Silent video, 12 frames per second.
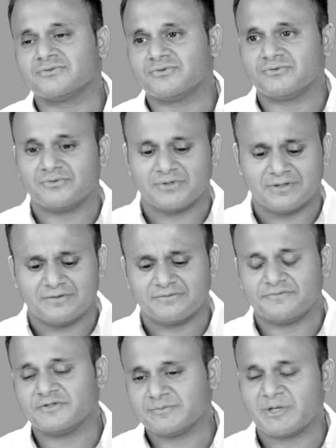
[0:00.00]
So
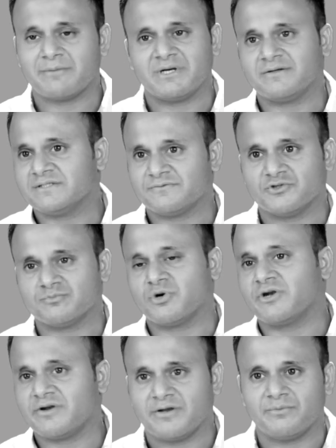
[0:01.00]
the first parameter is, of course,
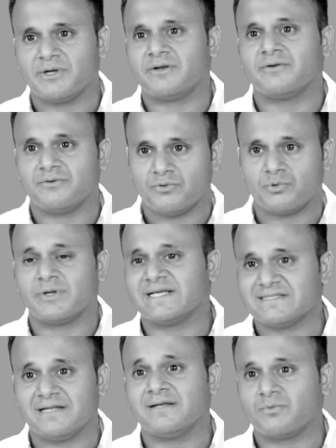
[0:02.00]
monetary, where you want to
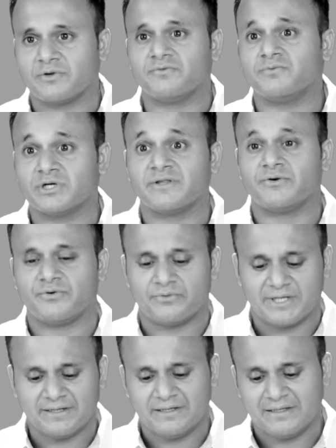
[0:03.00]
excel in whatever work that you're
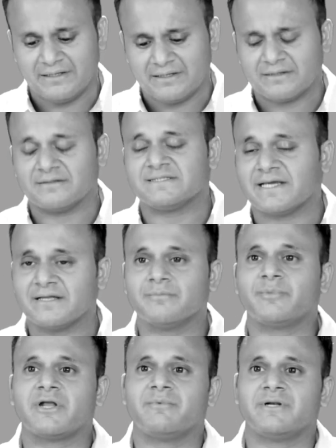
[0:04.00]
doing. The
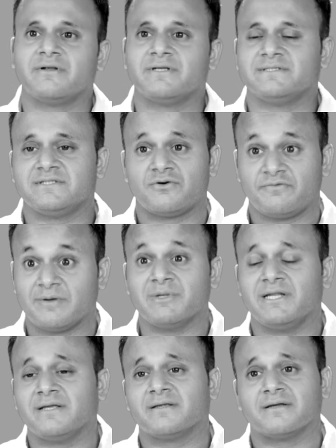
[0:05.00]
second parameter is your
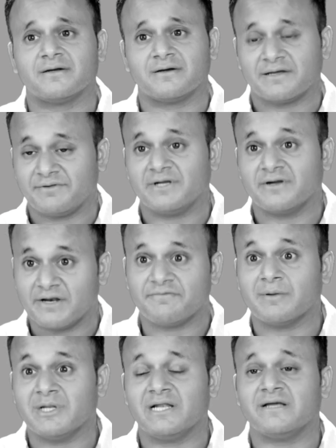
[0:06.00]
family, having a great
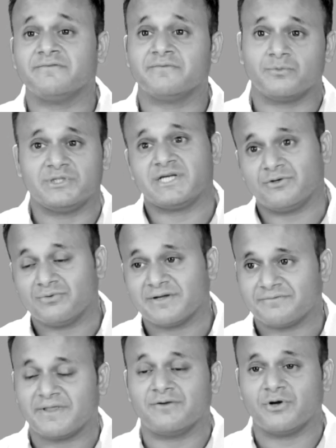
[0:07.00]
family life, which I do
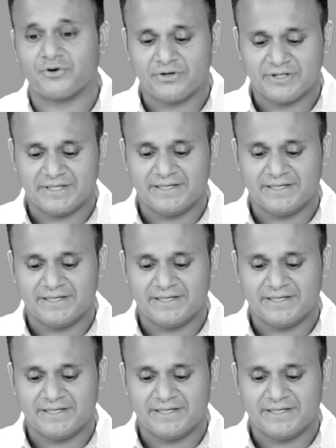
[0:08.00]
have, thank God.